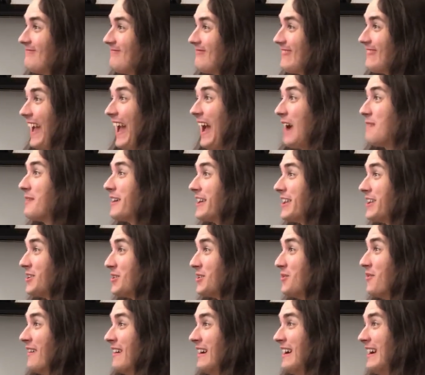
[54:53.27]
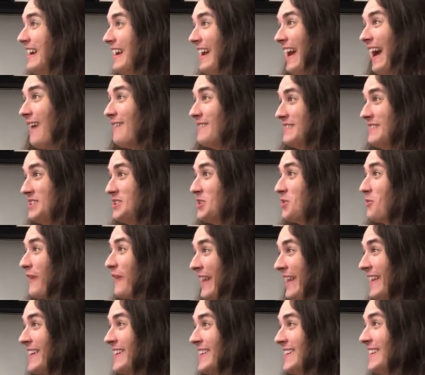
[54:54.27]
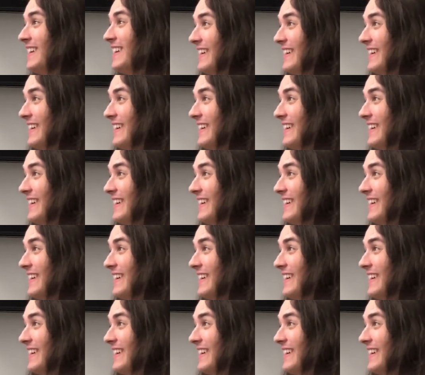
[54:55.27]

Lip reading: How about you? How was your week?